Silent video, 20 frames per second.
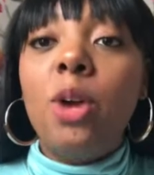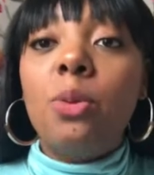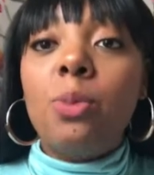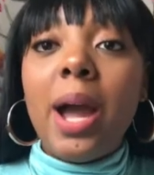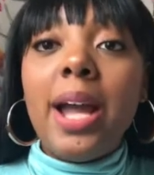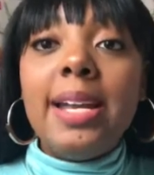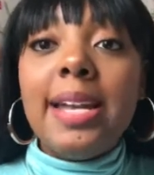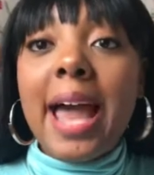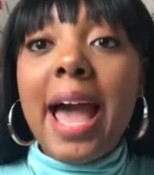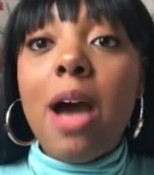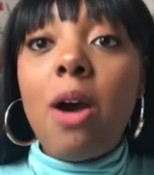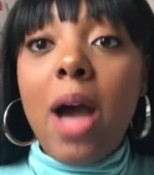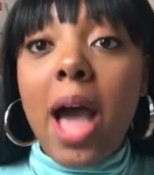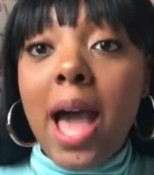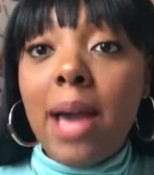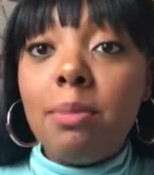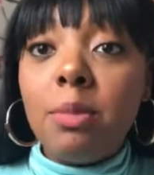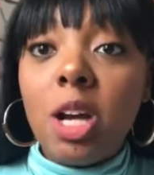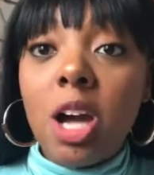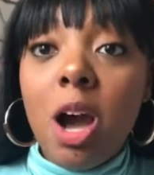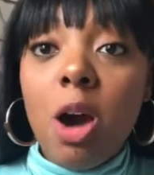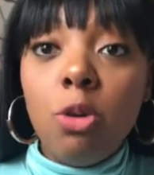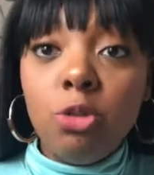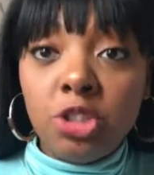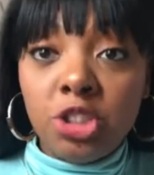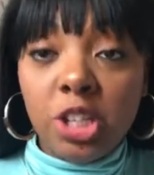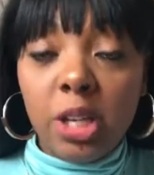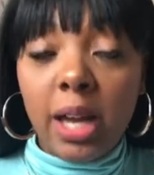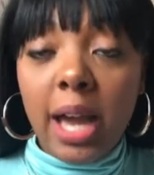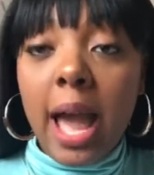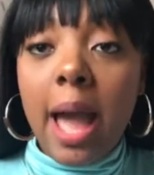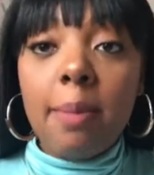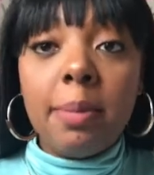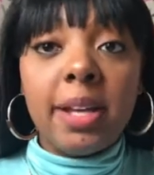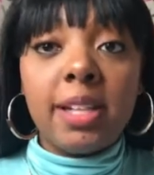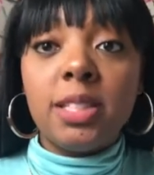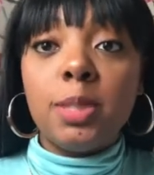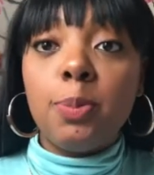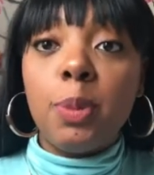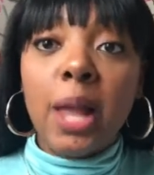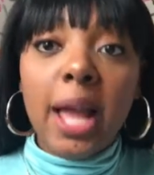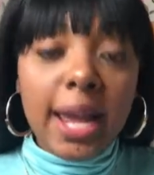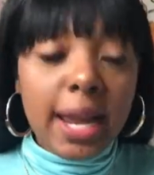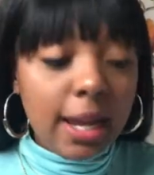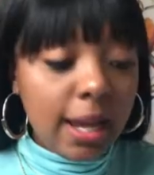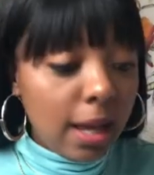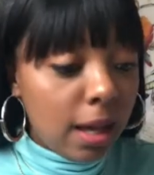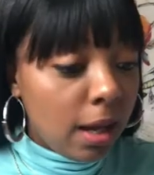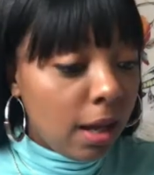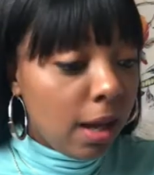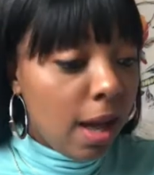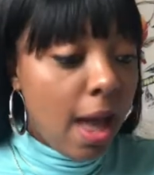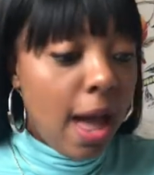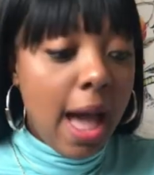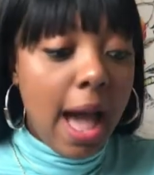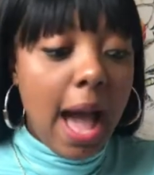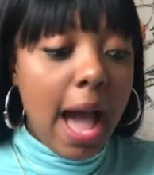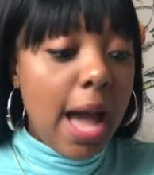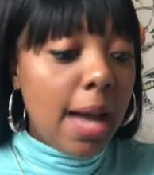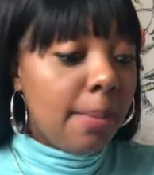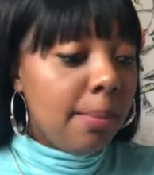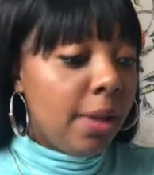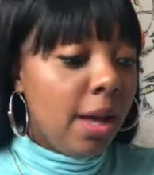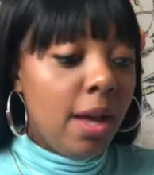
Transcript: Right now, I'm coaching, I'm explaining, I'm